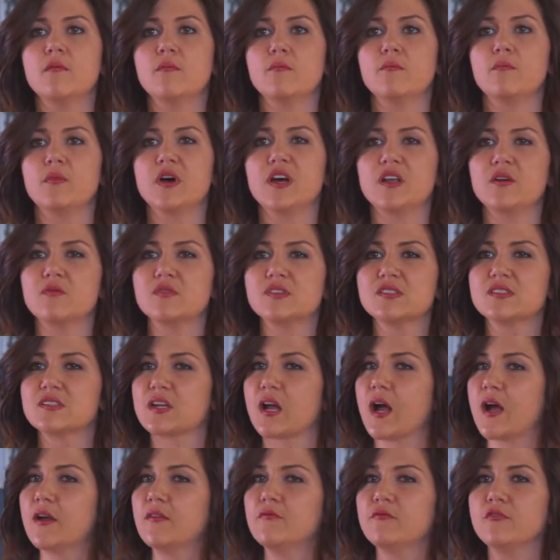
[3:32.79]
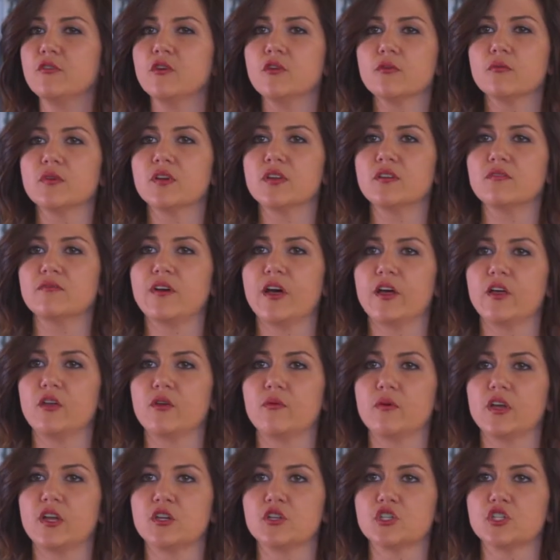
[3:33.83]
But it was time for a
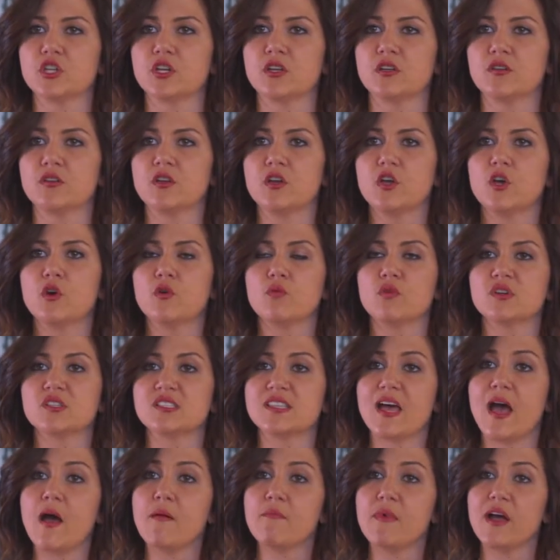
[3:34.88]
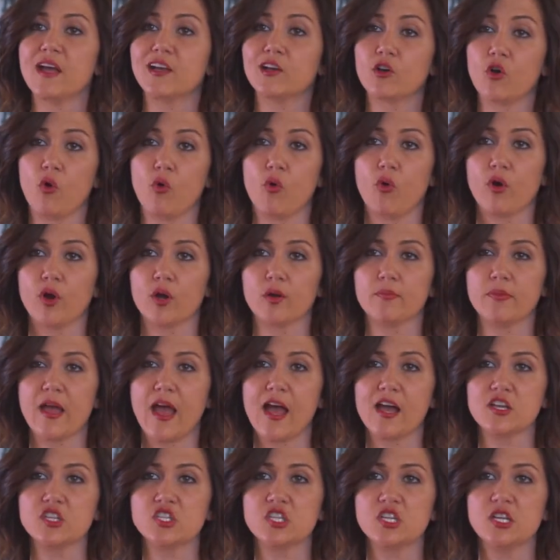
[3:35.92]
reevaluation. Was that my core
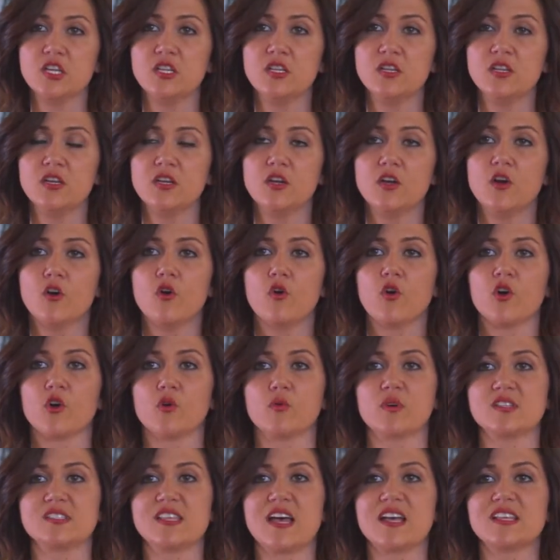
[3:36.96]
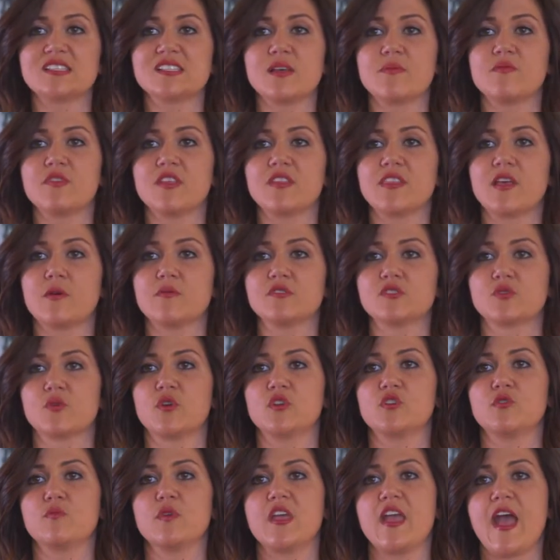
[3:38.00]
passion, or was that something that was
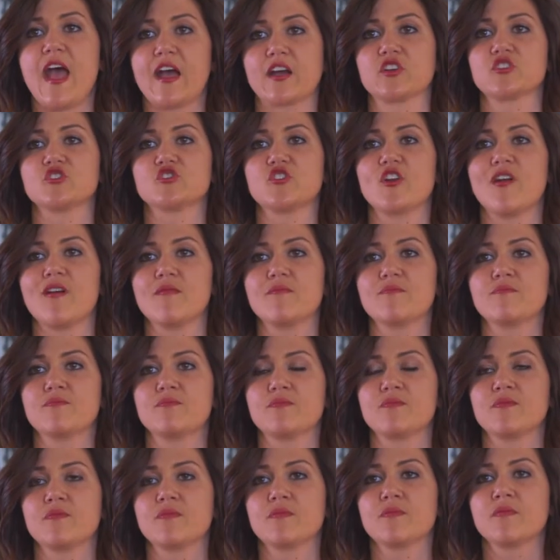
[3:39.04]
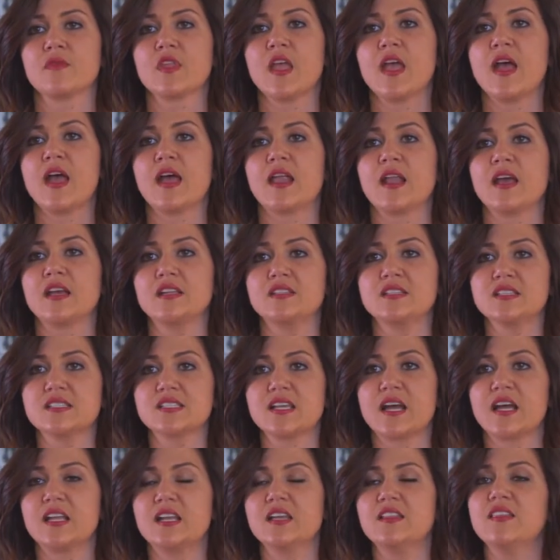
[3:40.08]
going to be extra? And I
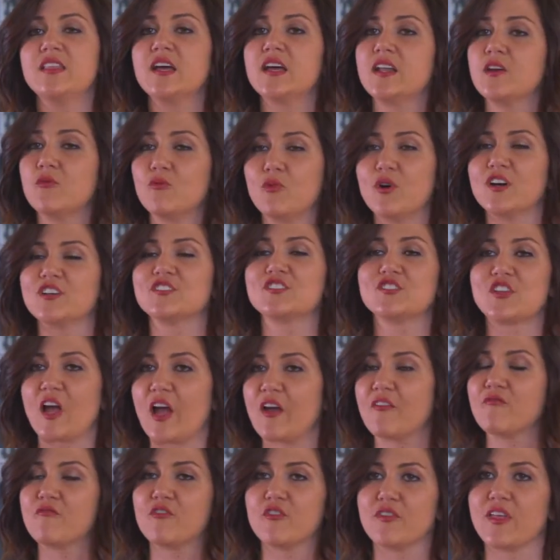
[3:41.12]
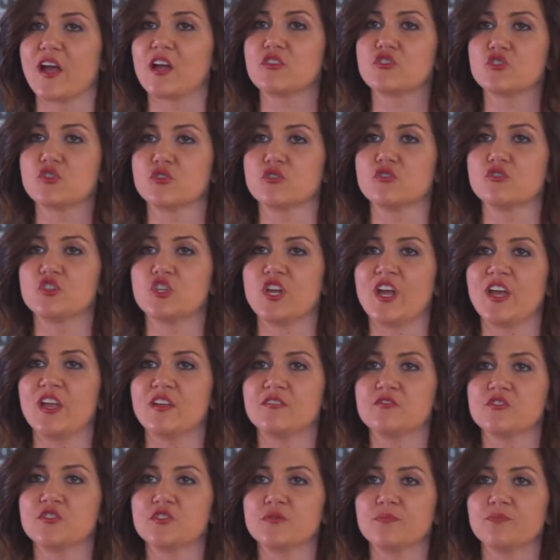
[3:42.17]
decided that it was time for that true
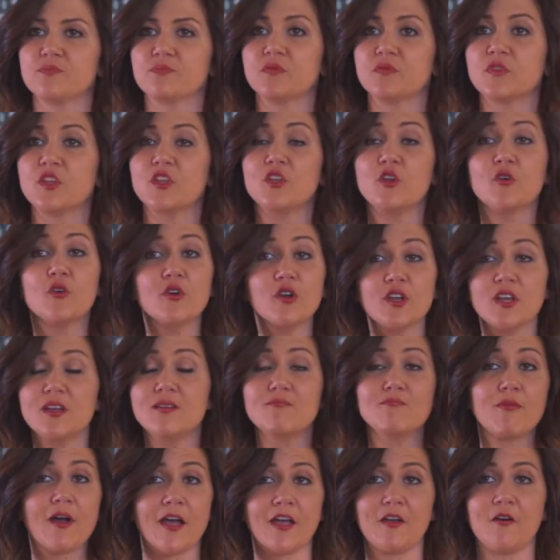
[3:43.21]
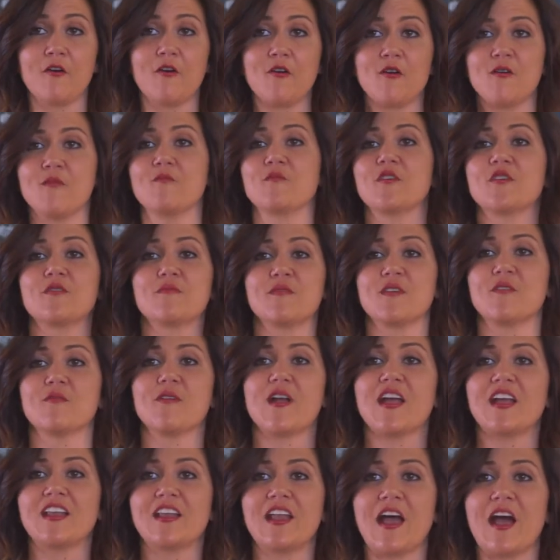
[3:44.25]
change. You're in my home with me
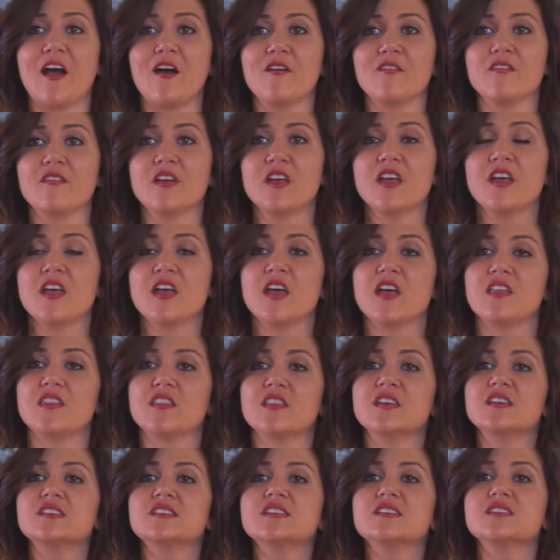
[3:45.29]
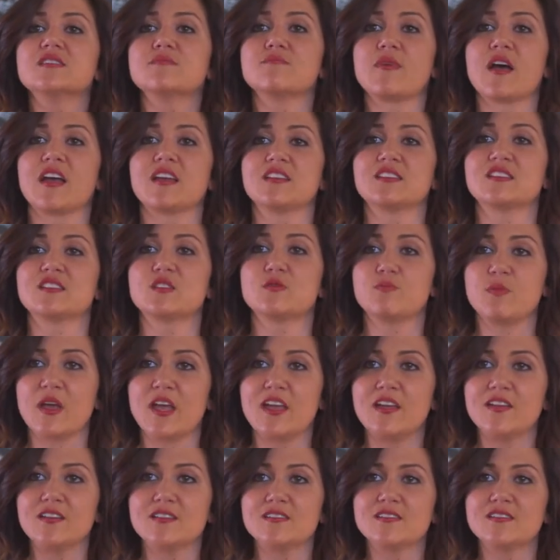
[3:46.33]
right now. And this is my
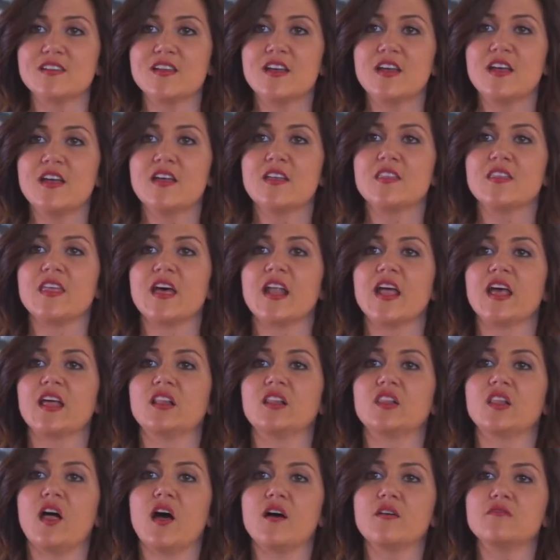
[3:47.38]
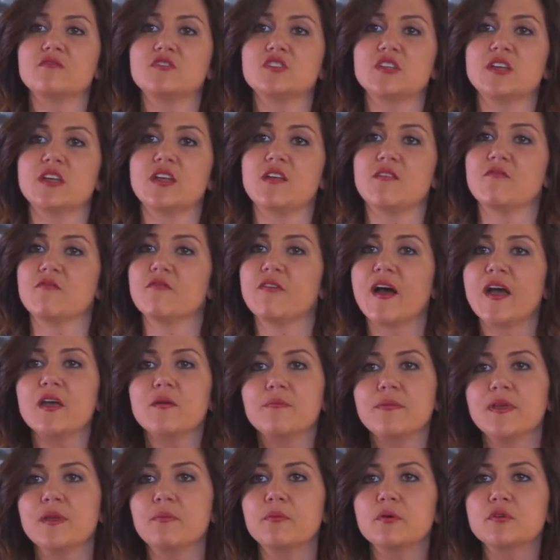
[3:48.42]
space that I love to invite
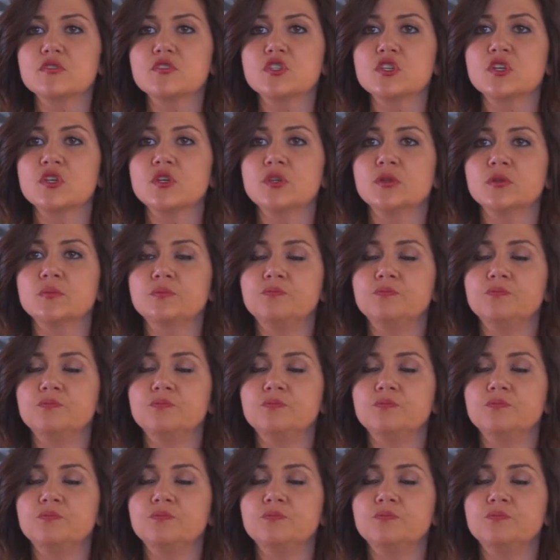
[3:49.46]
people to,